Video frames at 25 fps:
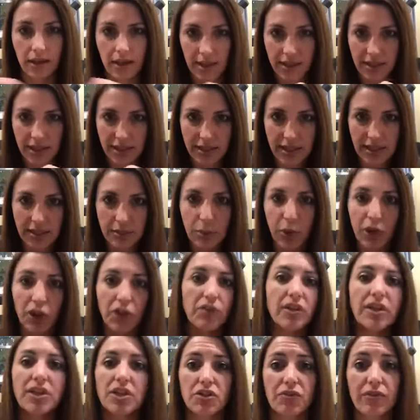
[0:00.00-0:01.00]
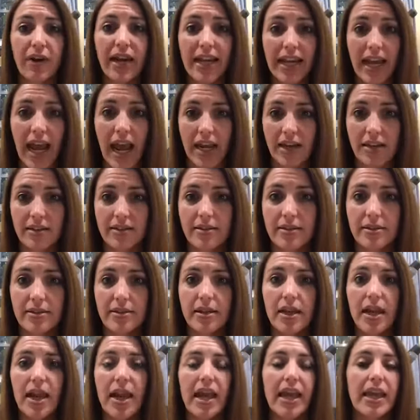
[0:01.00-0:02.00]
This is what you need to write
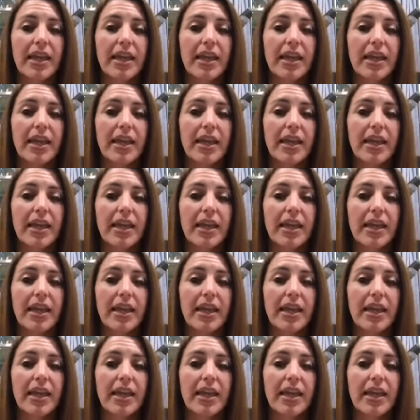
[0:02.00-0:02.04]
next.